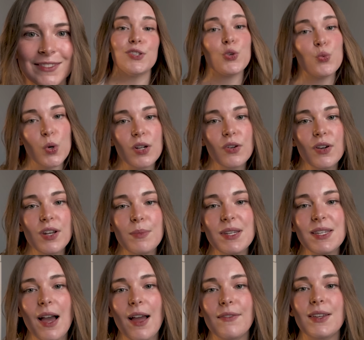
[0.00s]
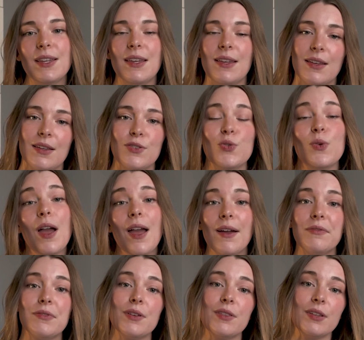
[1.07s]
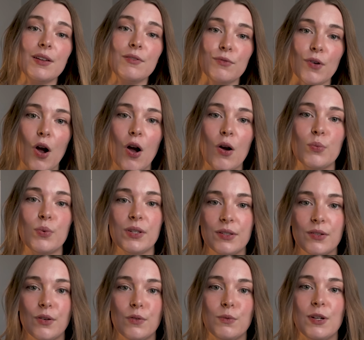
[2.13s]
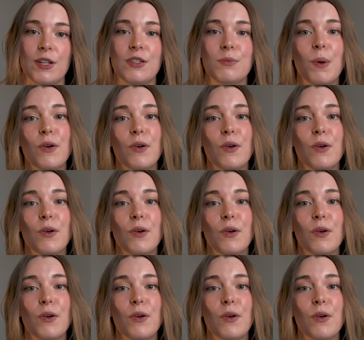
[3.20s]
So we're going to be diving into everything wrong with Goodreads,